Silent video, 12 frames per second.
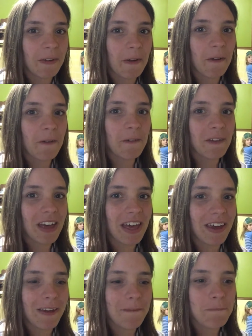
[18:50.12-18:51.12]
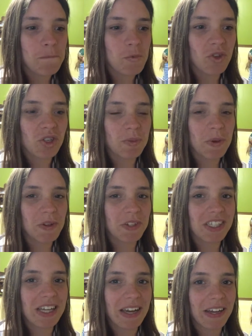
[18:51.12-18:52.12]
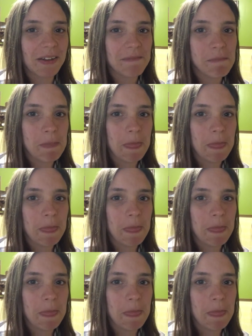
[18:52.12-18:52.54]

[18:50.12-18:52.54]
Oh, okay. You're just putting your snack up.